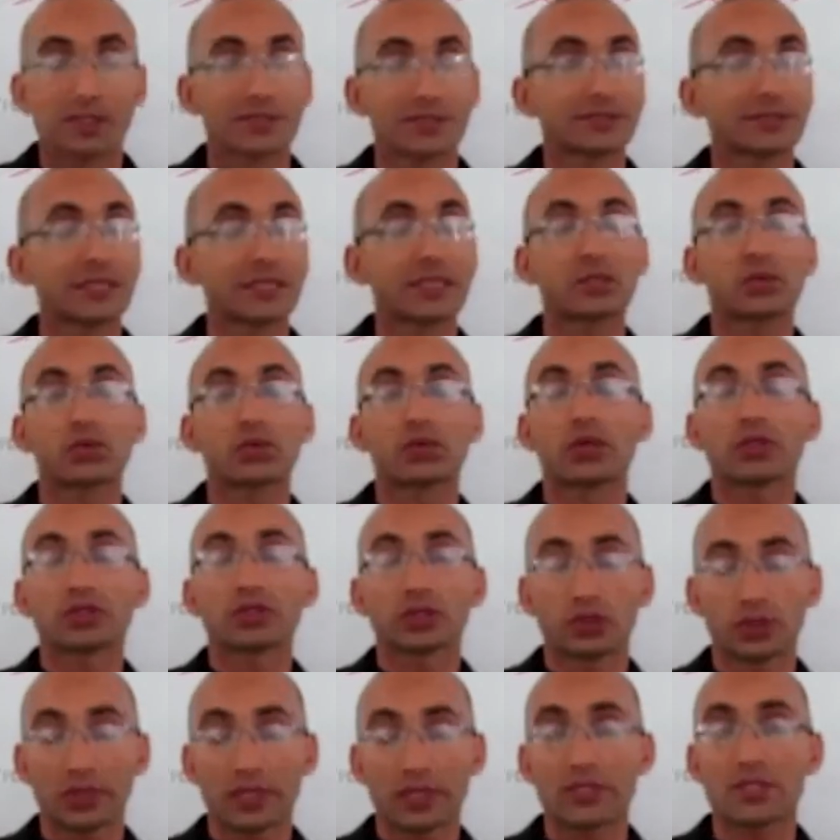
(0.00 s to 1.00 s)

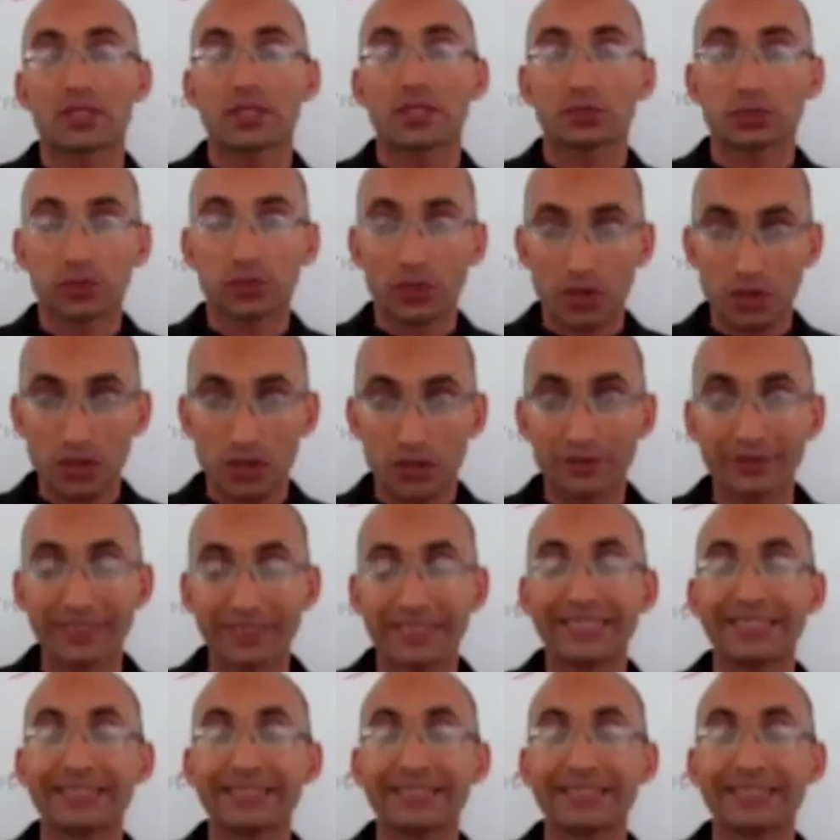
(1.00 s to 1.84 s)
psychological and so on